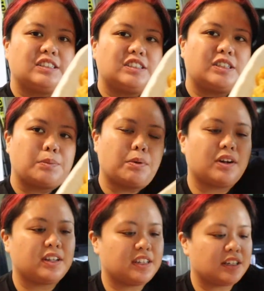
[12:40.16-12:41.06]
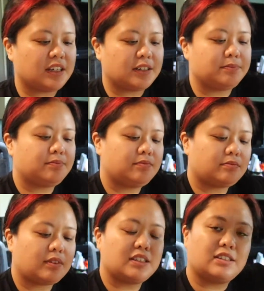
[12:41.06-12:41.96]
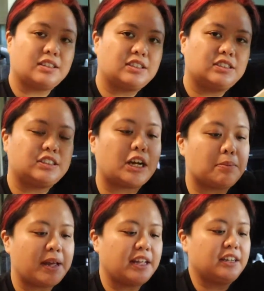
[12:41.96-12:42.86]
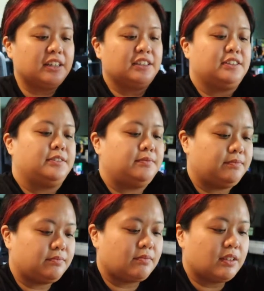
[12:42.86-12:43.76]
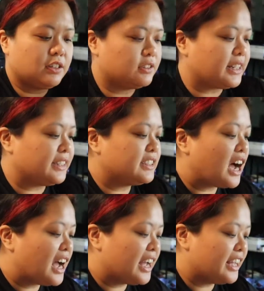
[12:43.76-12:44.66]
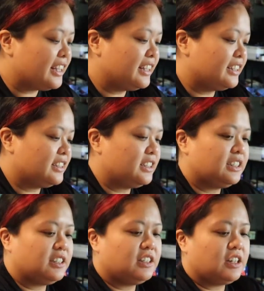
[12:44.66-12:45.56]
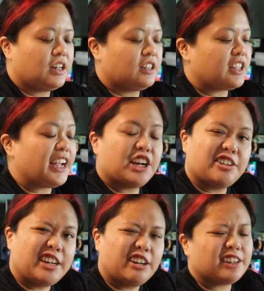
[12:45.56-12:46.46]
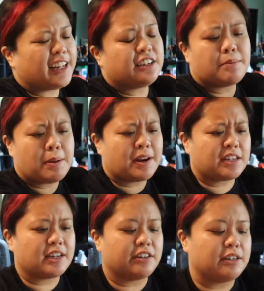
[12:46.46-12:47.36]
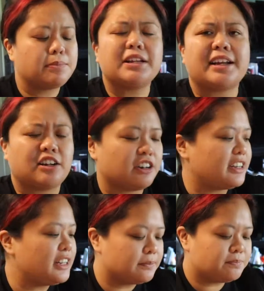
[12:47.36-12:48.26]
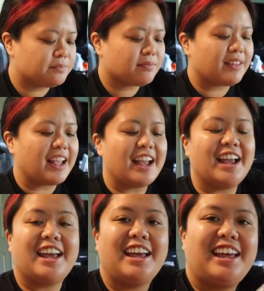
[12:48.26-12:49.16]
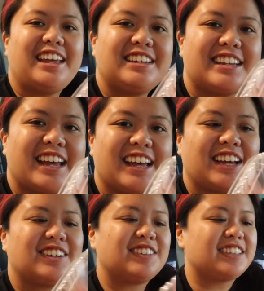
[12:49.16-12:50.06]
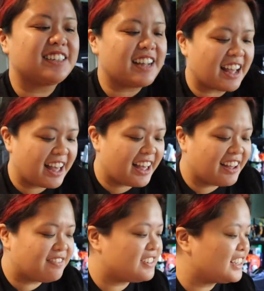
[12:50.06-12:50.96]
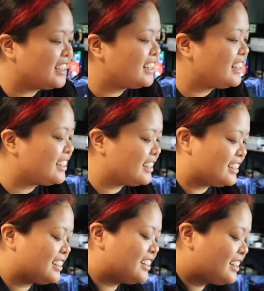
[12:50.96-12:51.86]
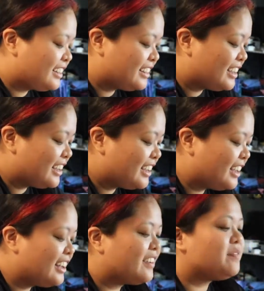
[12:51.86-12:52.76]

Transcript: Singaporean um, chow mein. It's like Thai, Thai curry, or like, not maybe not Thai curry, but like curry. And our half duck. Oh, yeah.